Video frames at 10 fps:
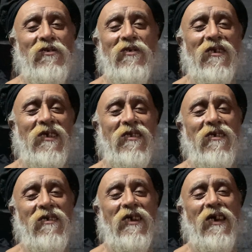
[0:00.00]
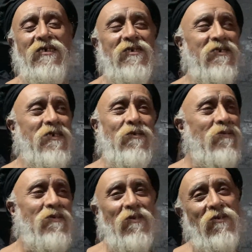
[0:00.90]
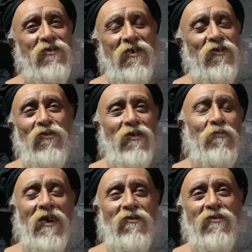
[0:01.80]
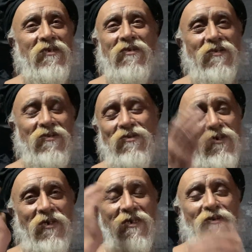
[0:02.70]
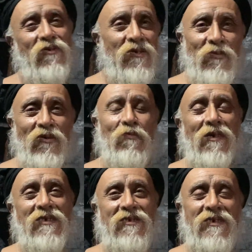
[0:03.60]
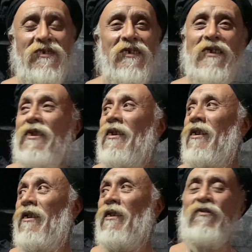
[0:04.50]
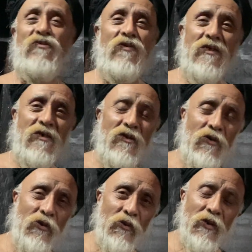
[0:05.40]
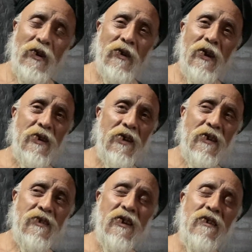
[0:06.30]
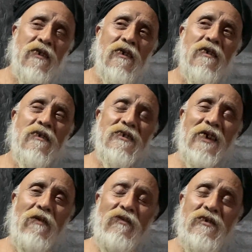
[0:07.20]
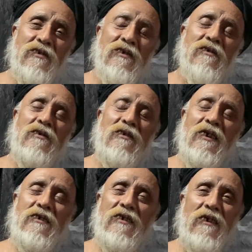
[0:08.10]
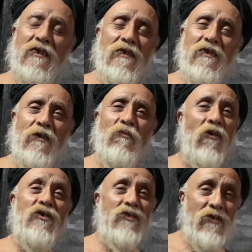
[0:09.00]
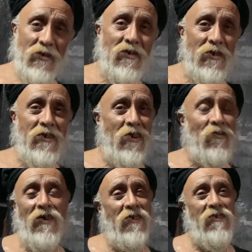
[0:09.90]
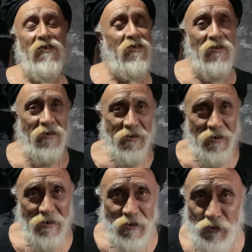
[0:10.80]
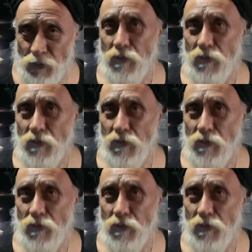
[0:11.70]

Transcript: only the ascetic who goes into the mountains or into remote places and lives with the guru can attain salvation or attain moksha or nirvana. It's not true.